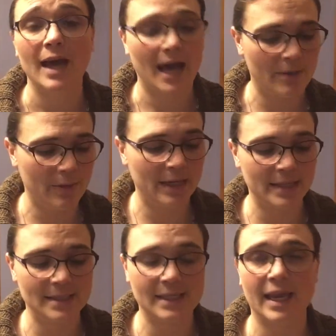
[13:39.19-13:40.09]
I
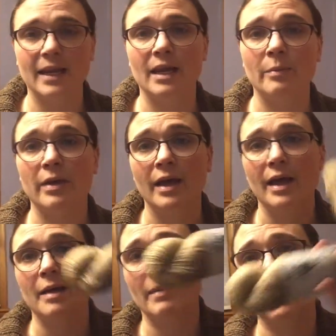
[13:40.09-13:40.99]
would skein up
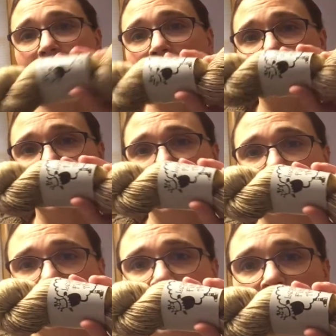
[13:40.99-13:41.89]
my last skein